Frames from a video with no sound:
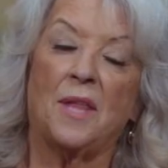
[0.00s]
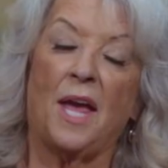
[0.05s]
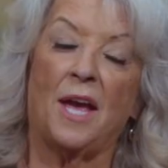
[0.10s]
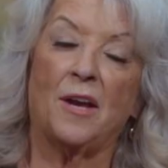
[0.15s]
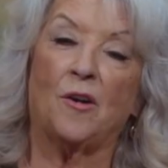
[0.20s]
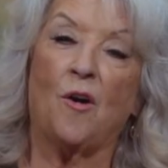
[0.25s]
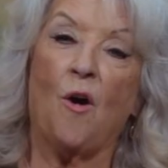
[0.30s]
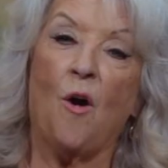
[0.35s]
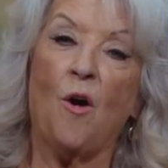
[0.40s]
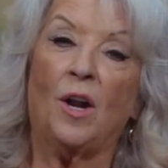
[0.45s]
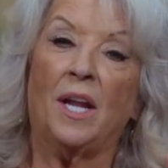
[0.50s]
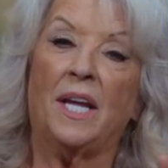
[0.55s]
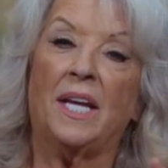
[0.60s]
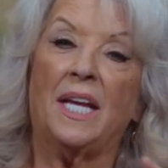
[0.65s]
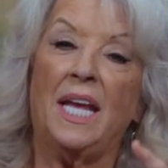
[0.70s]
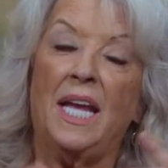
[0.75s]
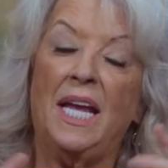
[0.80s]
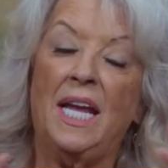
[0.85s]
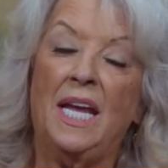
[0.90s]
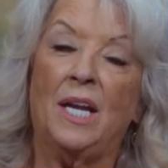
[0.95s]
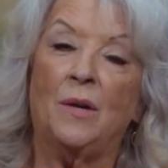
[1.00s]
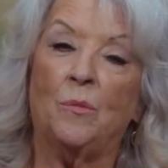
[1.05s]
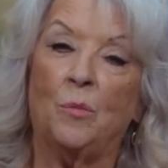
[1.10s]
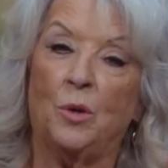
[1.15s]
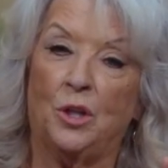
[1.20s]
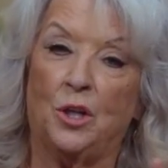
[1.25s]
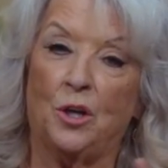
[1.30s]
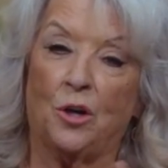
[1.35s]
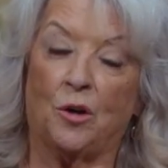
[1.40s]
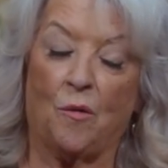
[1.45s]
that garlic in
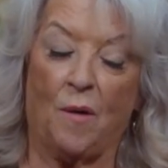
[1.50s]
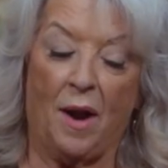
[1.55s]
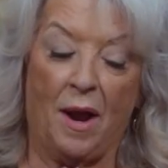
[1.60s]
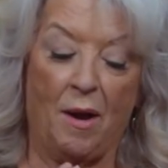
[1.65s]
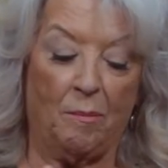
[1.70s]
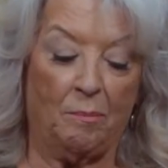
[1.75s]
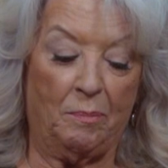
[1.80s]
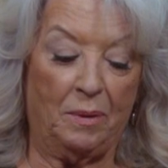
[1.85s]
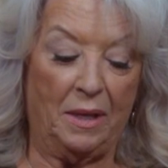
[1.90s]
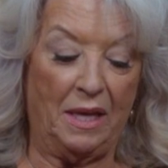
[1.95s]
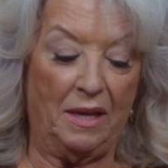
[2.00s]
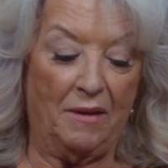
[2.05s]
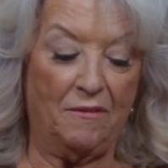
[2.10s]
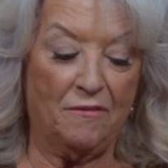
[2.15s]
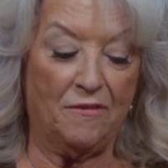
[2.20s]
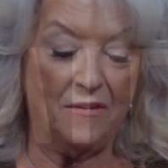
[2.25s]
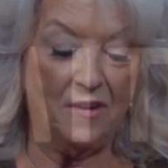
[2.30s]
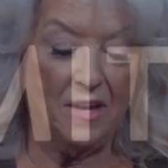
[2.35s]
with your ground beef.